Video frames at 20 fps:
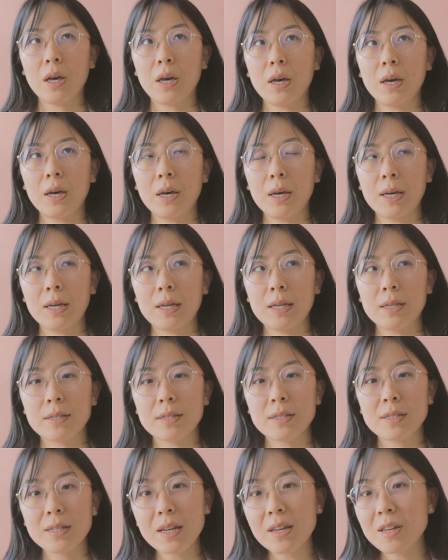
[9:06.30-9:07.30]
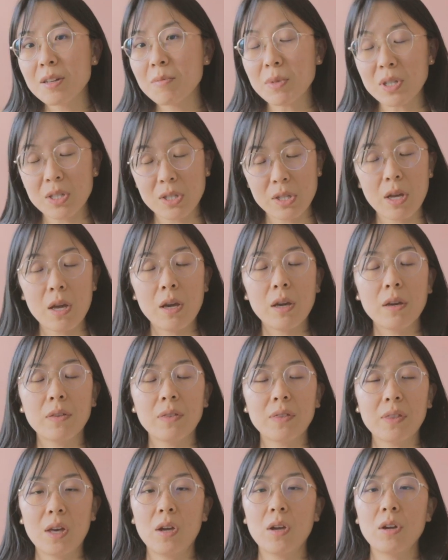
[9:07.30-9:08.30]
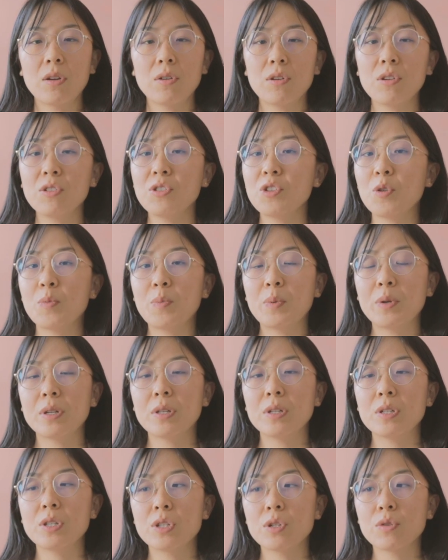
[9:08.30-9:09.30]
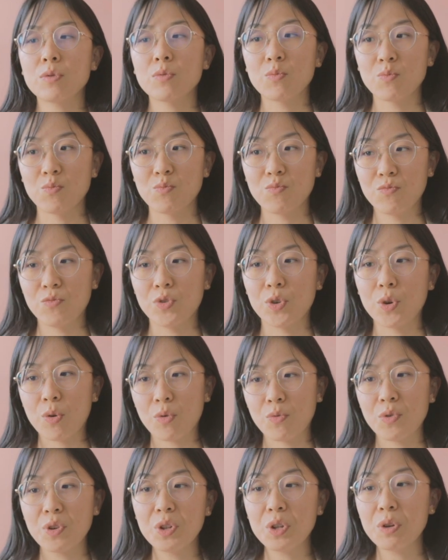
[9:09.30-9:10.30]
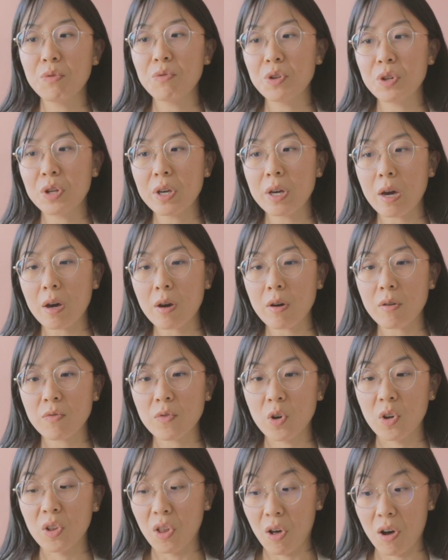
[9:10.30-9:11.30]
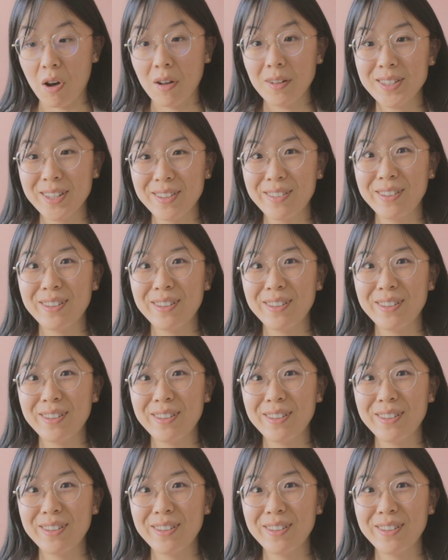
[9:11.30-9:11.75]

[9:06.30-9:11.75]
uh, second mistake that our therapists, you know, really, really have a lot